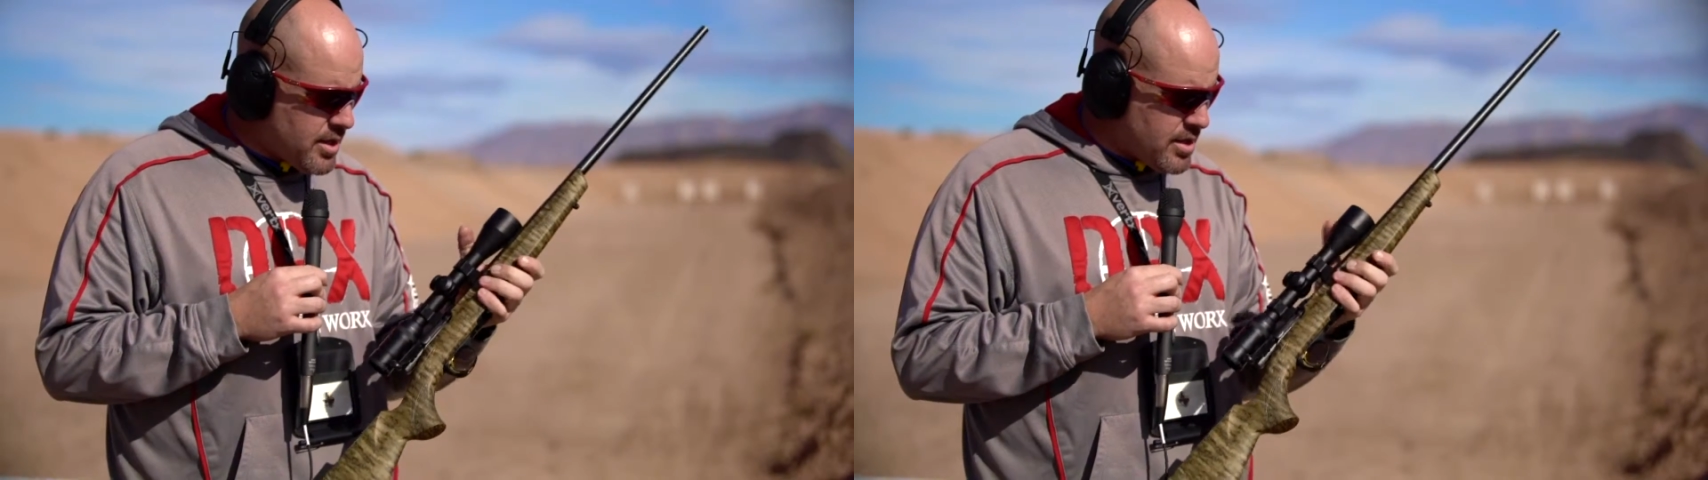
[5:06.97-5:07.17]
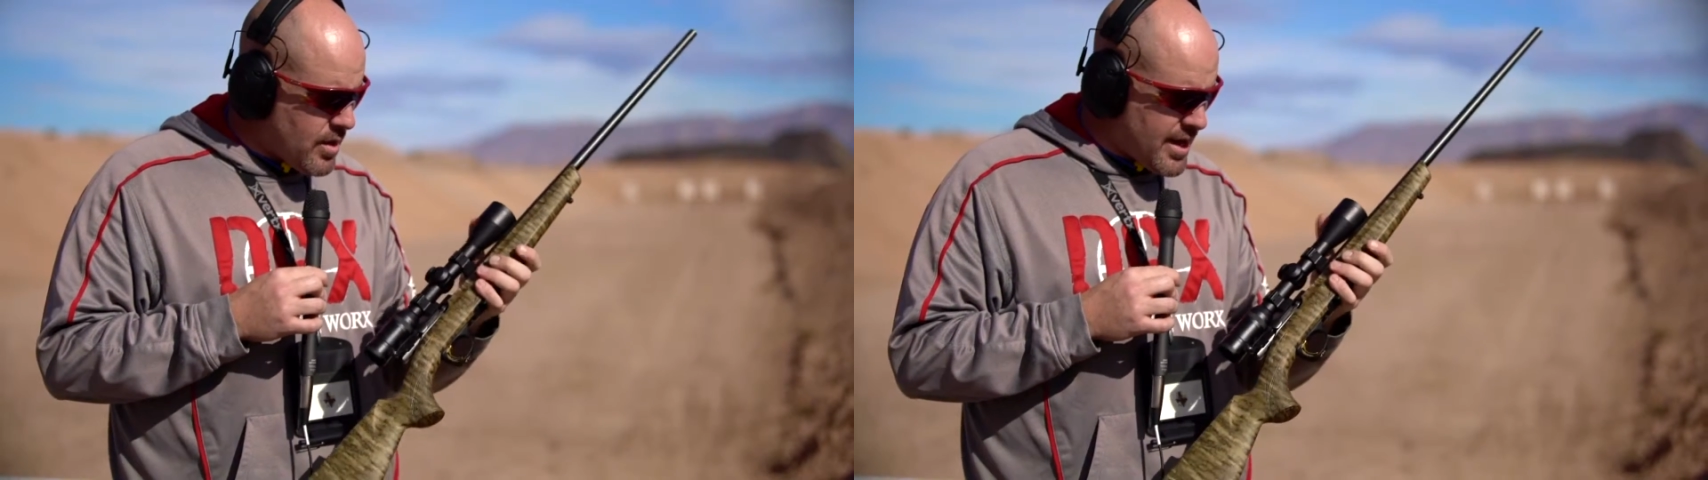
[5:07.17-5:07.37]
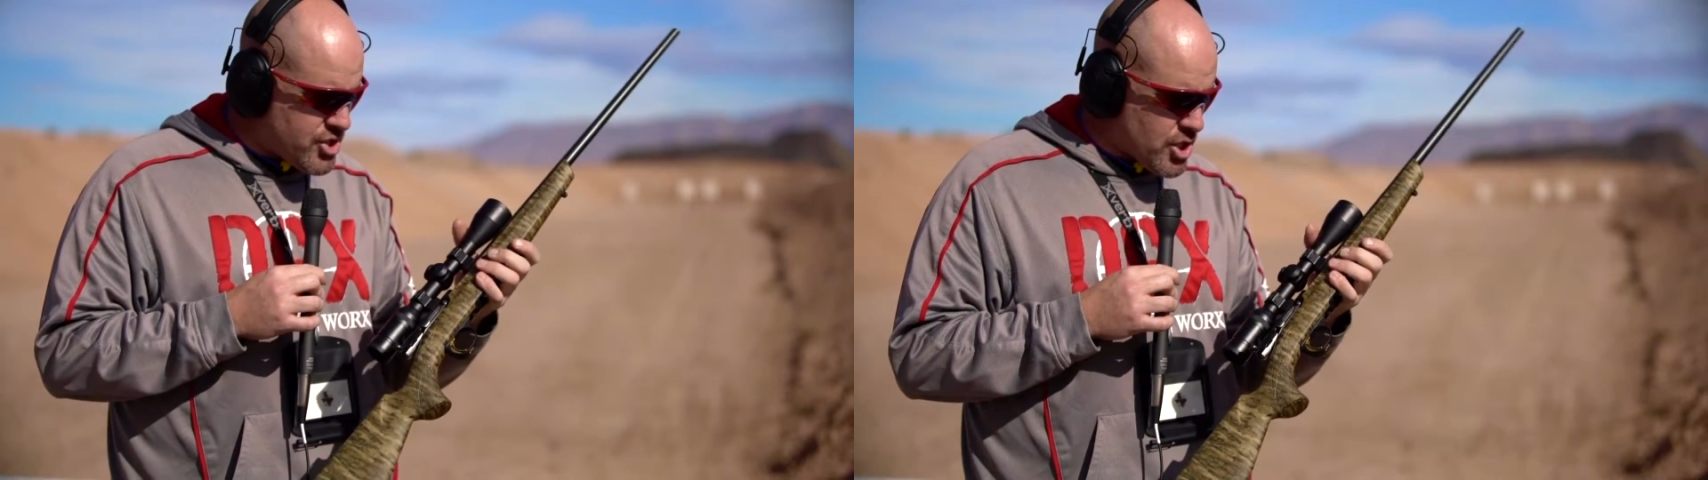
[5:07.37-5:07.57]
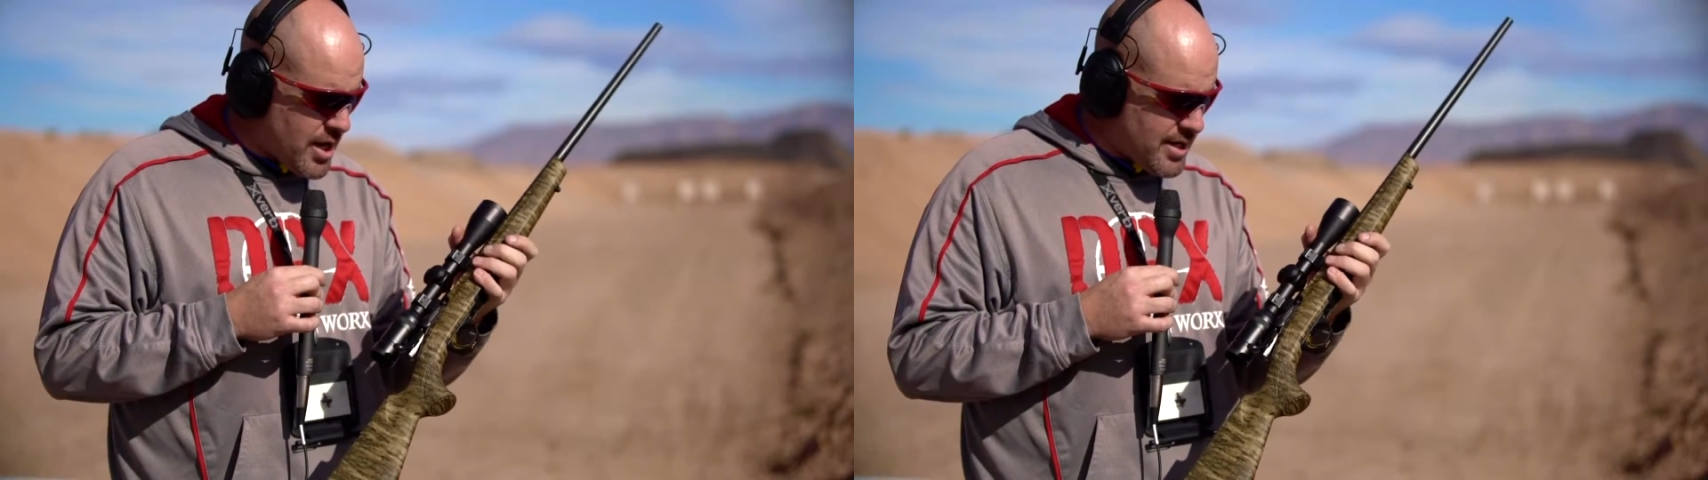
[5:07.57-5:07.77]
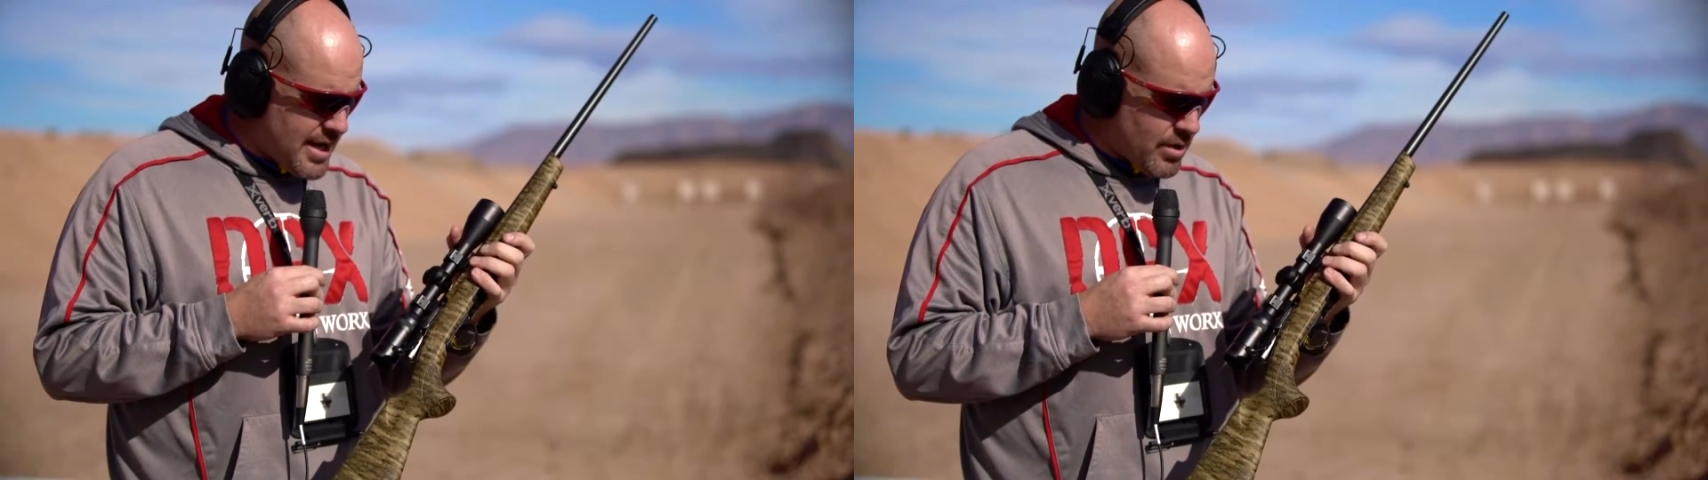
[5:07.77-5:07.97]
You know, I
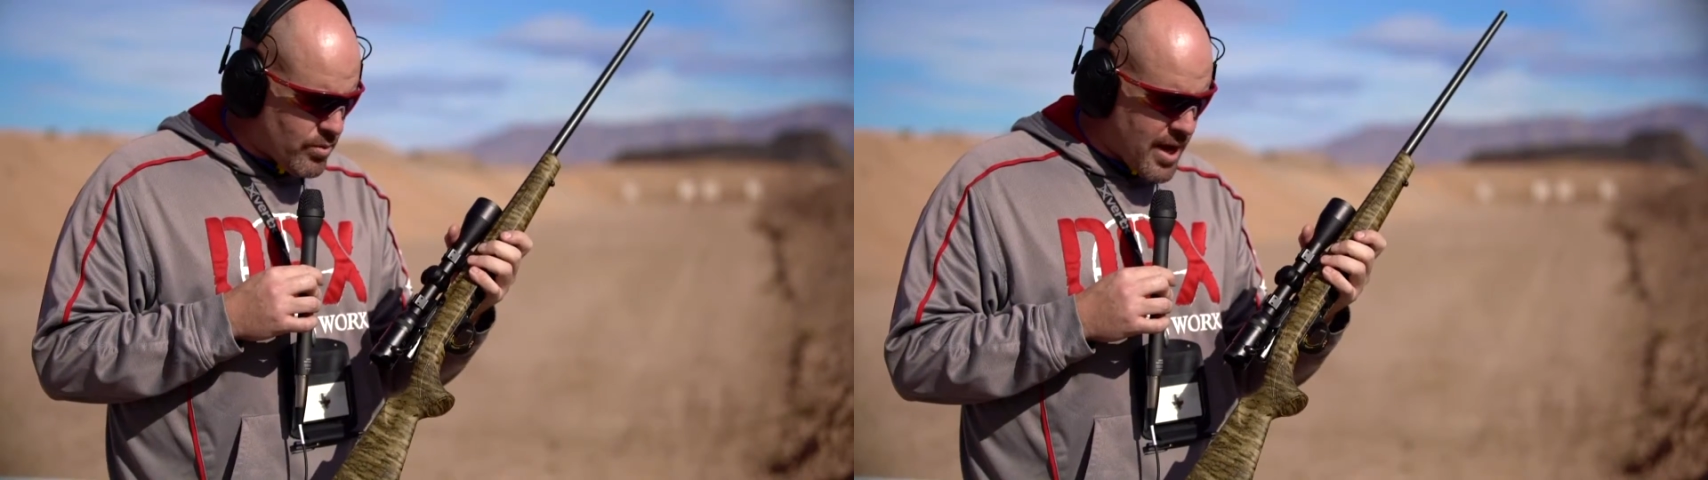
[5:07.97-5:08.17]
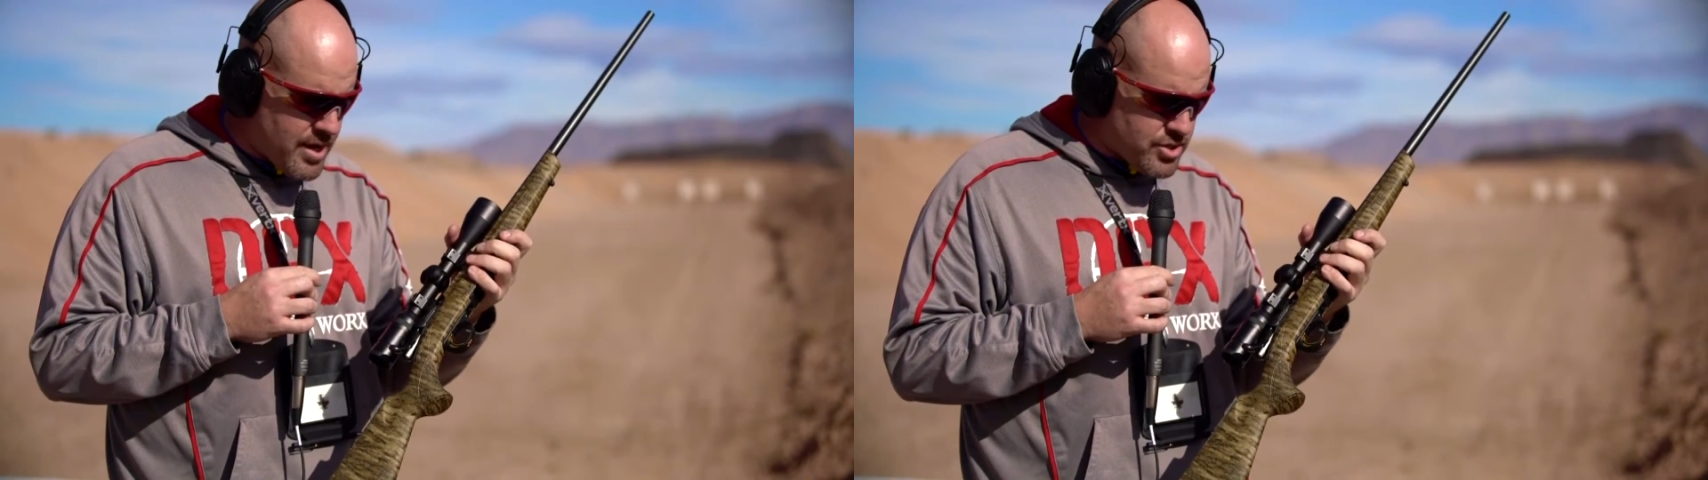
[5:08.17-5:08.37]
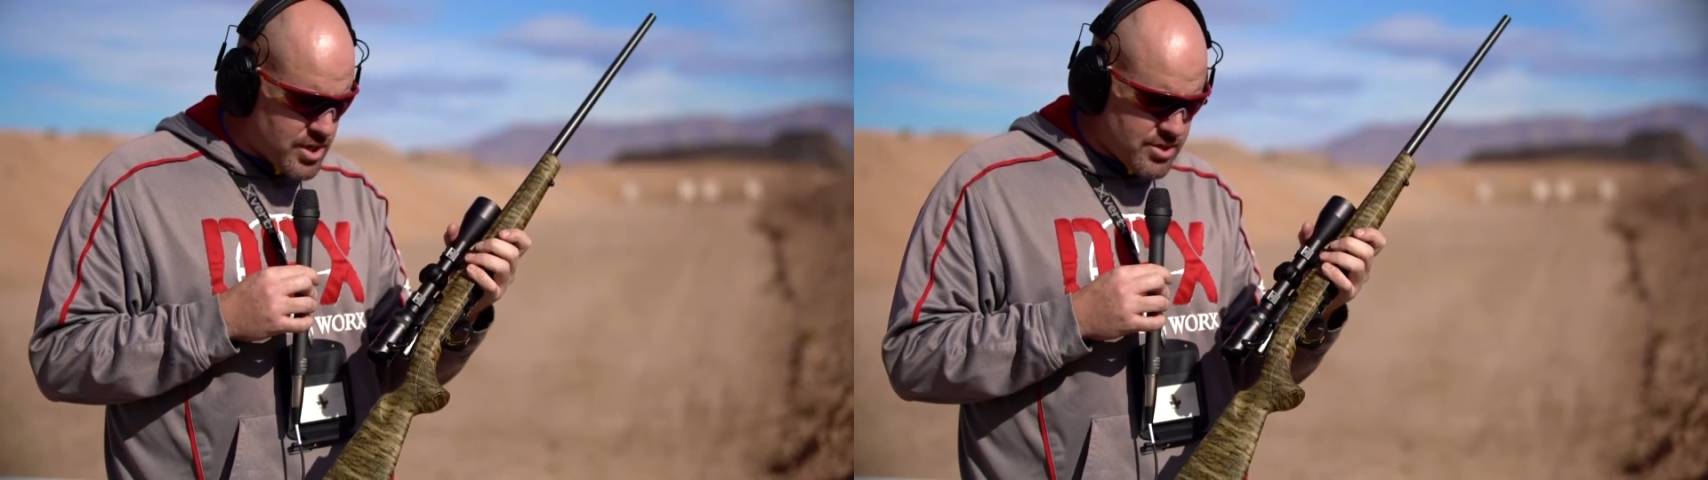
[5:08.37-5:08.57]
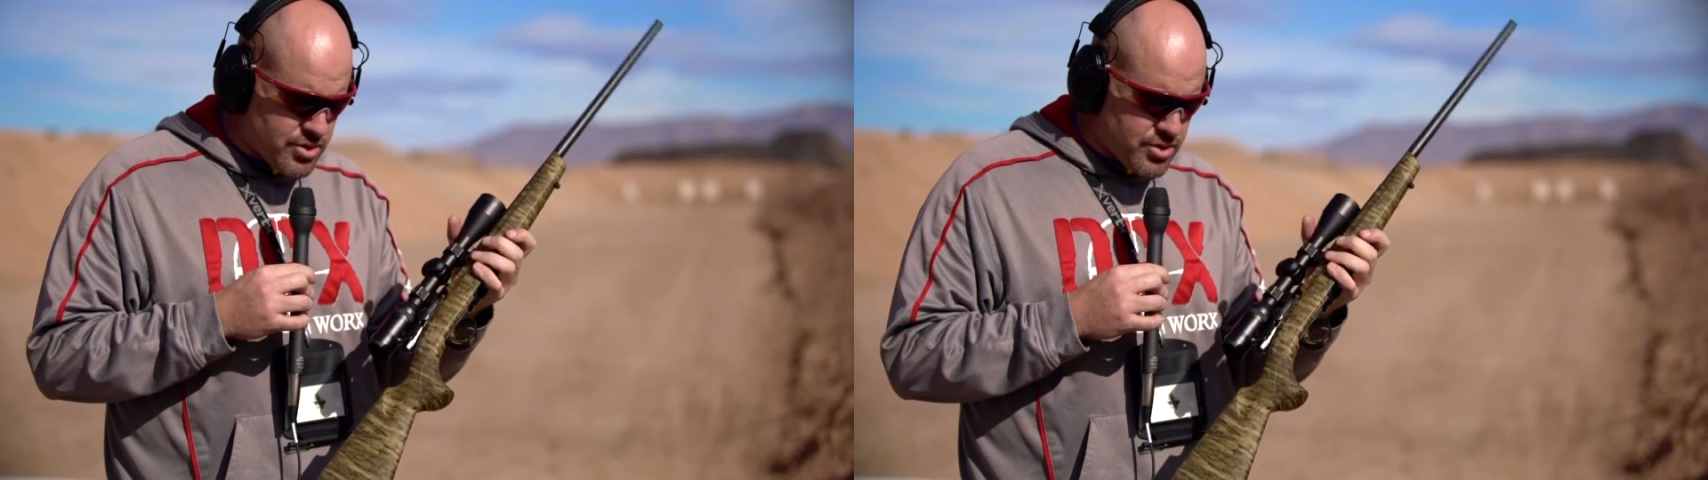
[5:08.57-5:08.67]
shot it downrange,